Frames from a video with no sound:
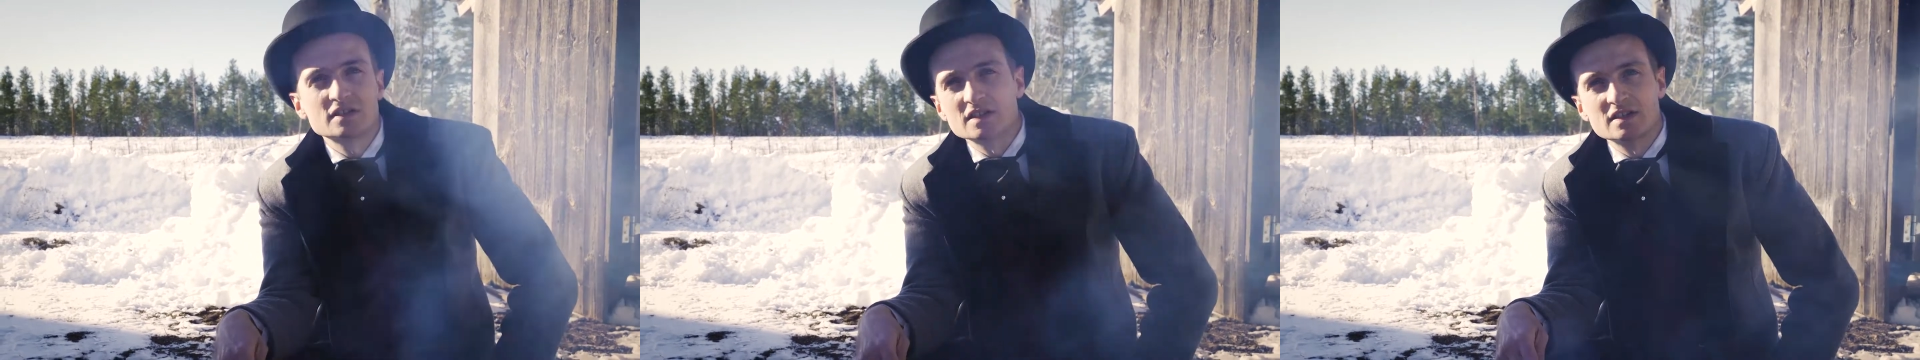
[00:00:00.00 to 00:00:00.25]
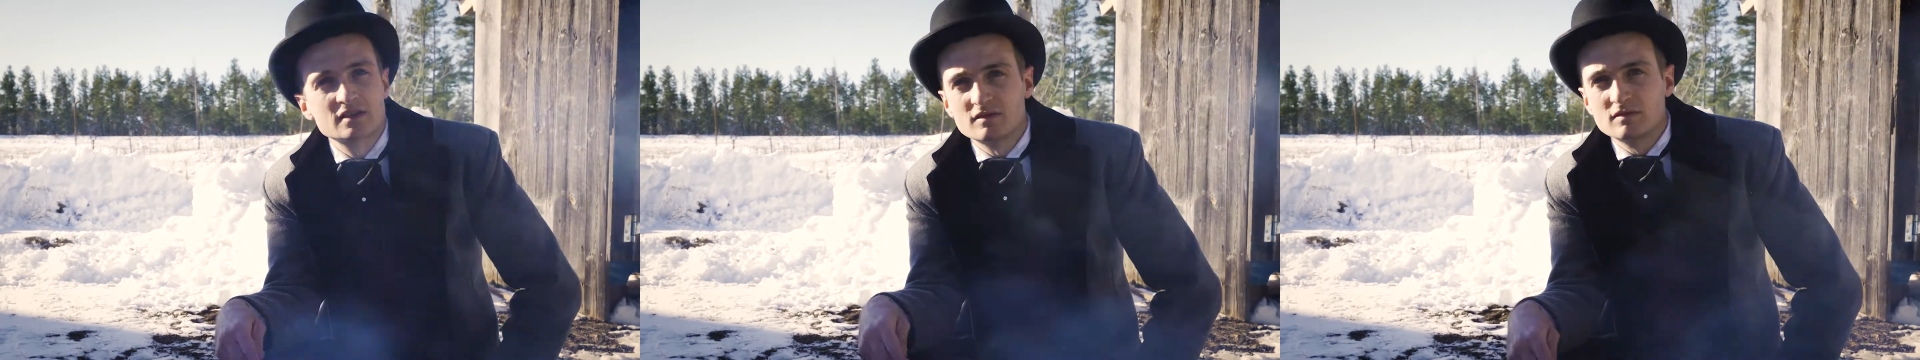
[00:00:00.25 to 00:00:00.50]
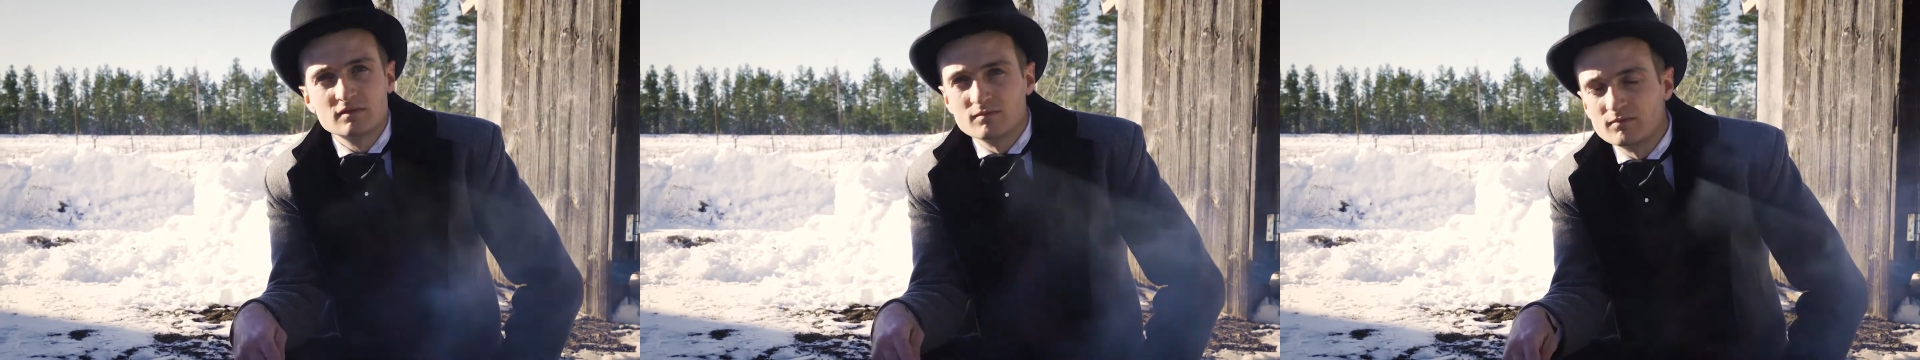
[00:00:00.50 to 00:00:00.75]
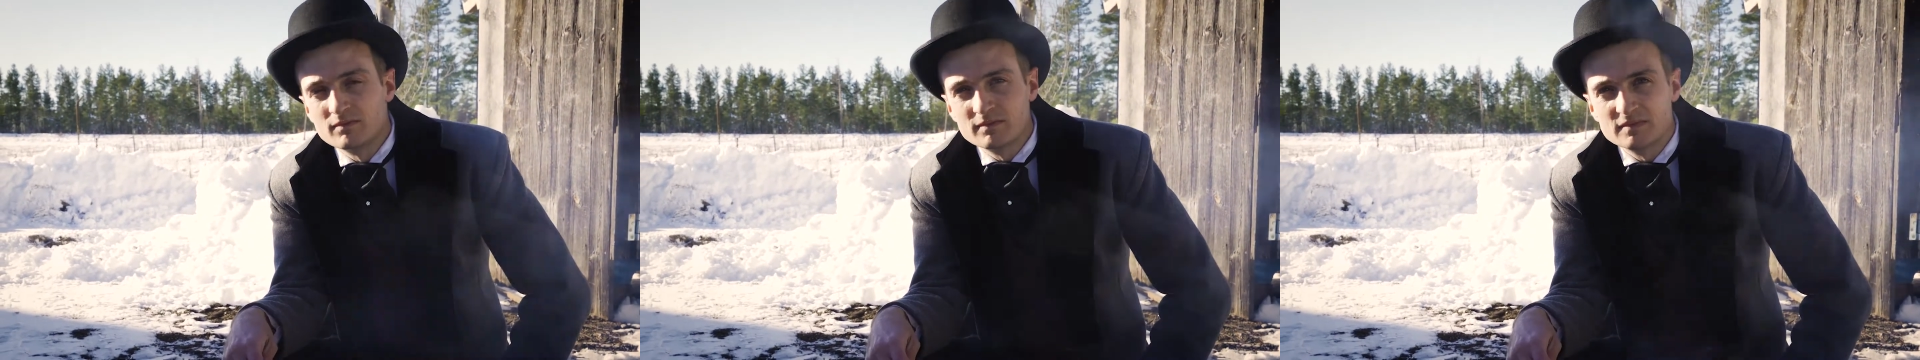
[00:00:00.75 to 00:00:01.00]
just
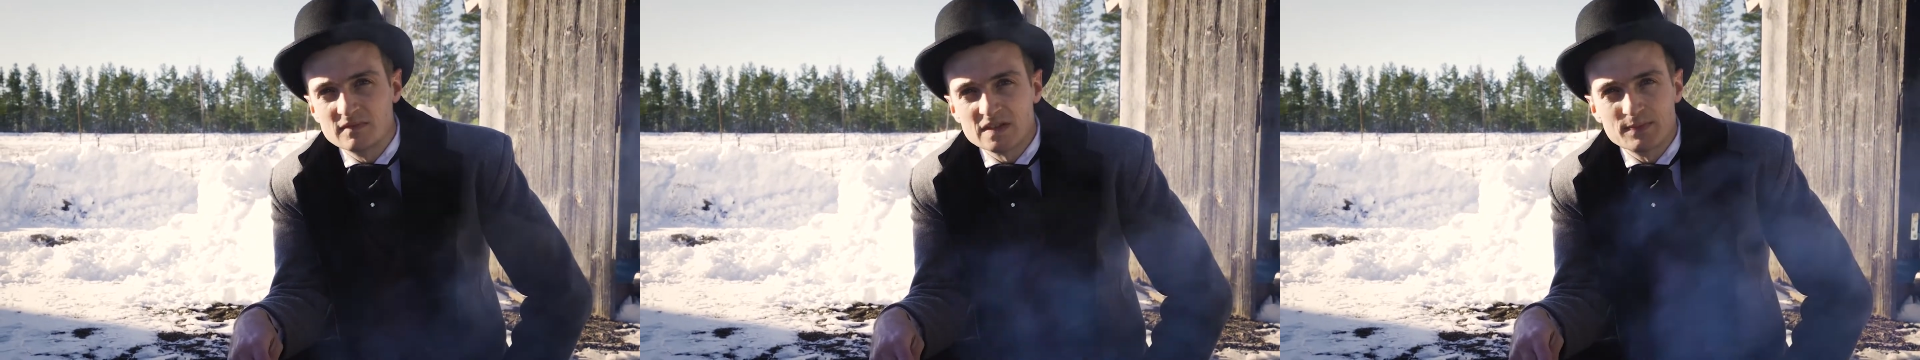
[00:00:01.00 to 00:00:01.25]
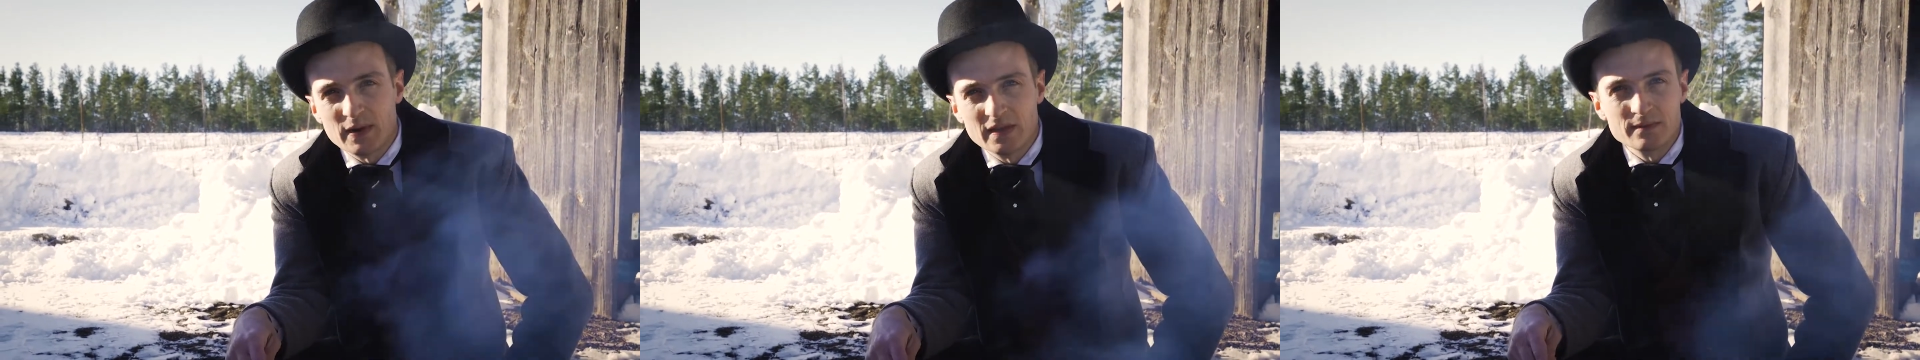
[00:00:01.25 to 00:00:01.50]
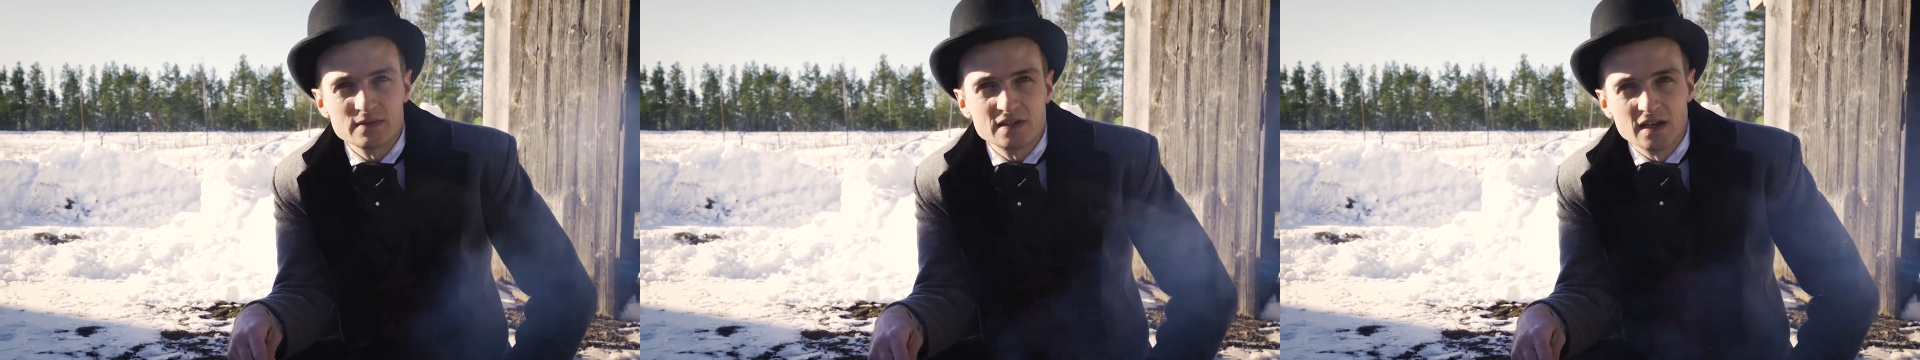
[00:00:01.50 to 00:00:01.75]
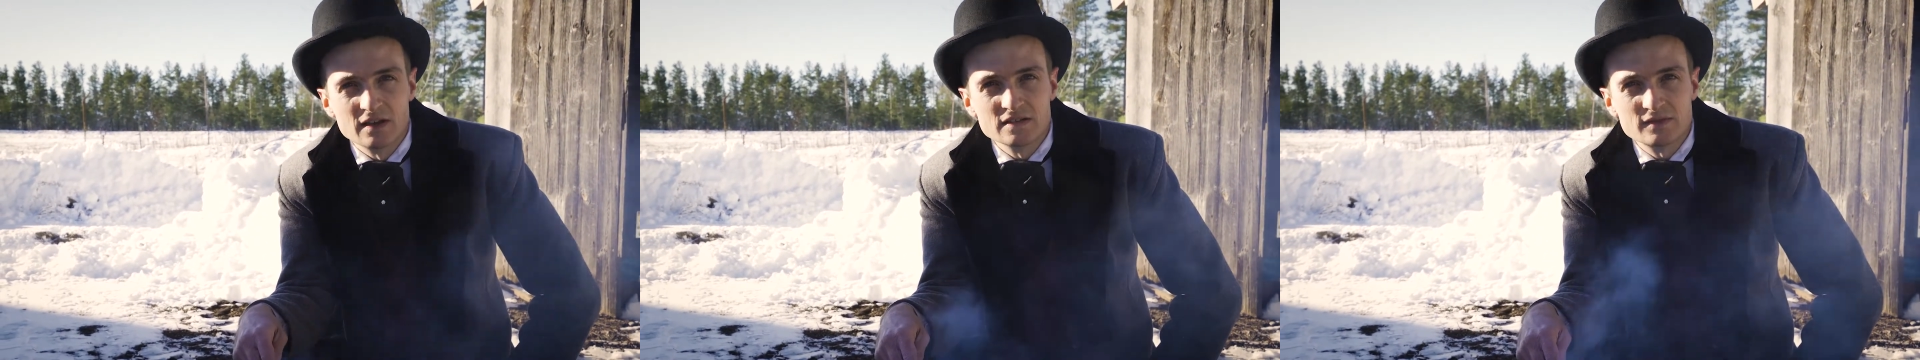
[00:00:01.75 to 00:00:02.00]
by
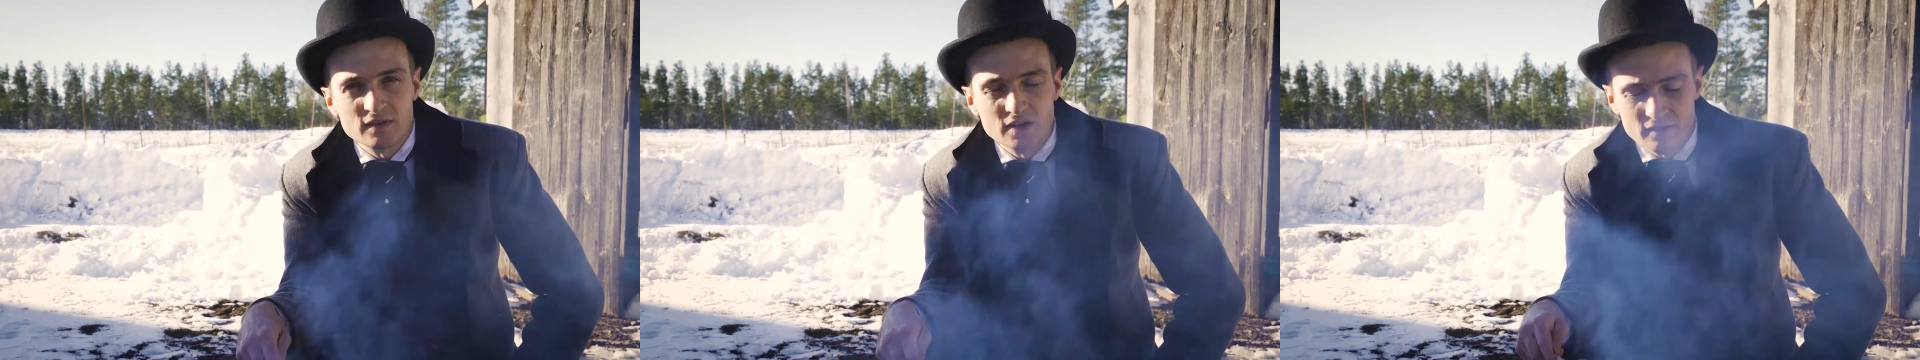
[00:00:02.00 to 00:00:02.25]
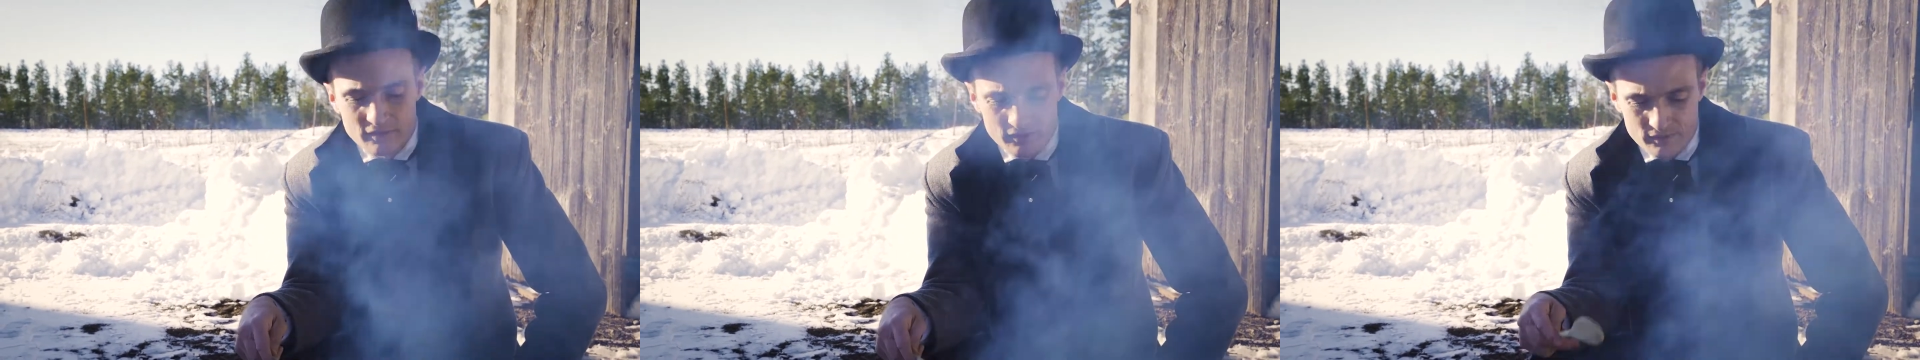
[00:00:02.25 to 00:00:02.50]
themselves for